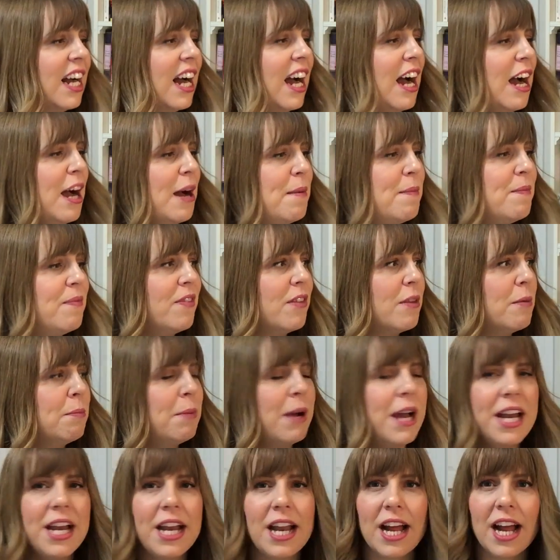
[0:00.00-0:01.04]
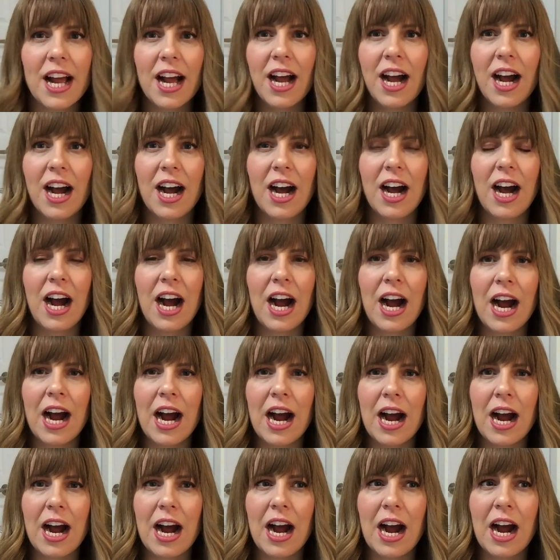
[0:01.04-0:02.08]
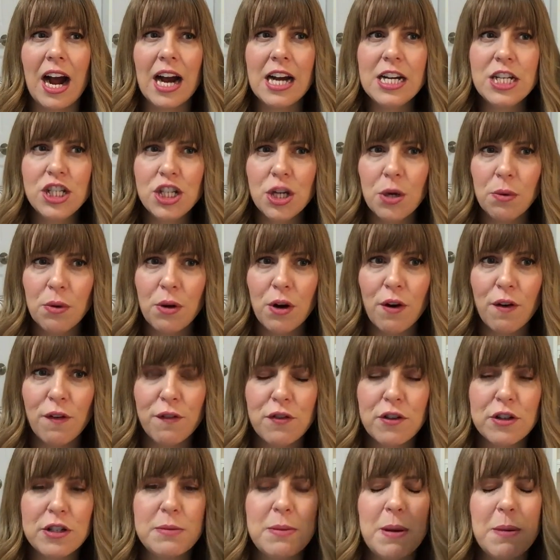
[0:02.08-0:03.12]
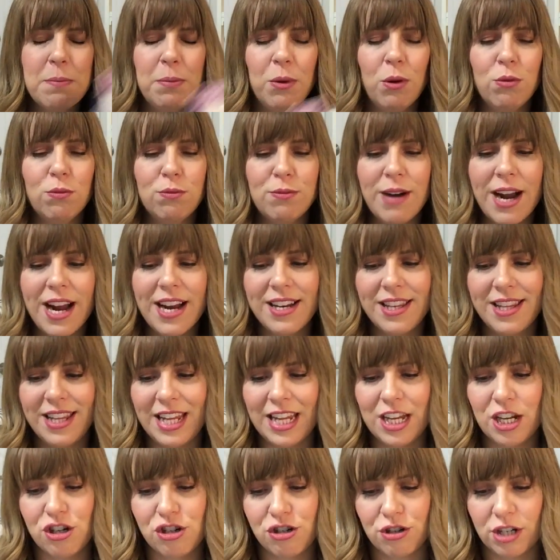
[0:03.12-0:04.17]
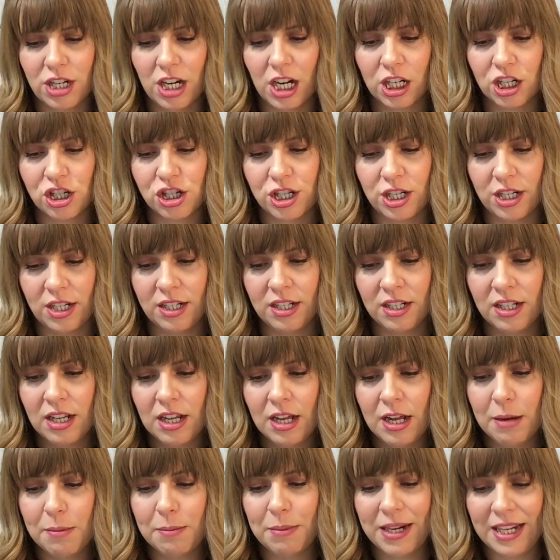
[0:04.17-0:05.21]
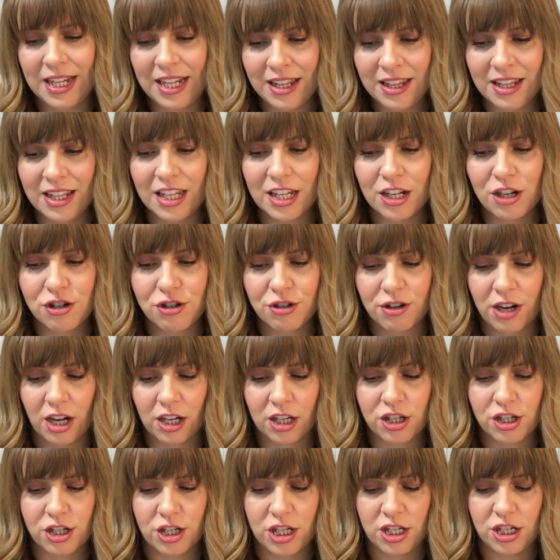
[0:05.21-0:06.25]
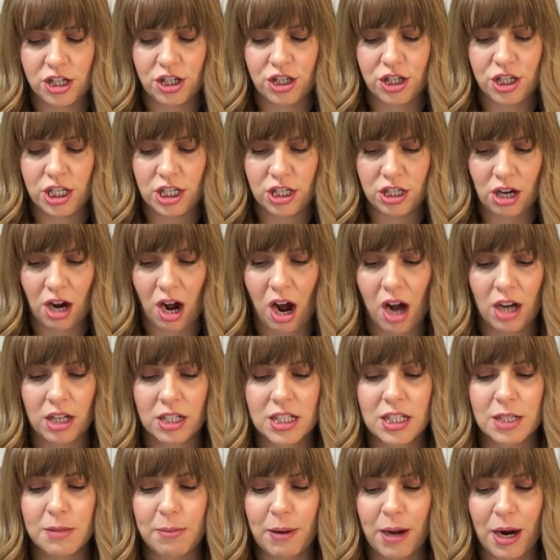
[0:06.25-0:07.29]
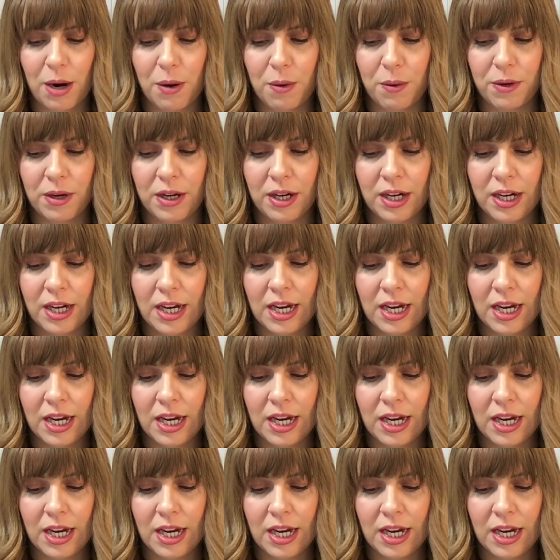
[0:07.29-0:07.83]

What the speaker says: But I don't know if those people read the introduction, but in the introduction, she talks about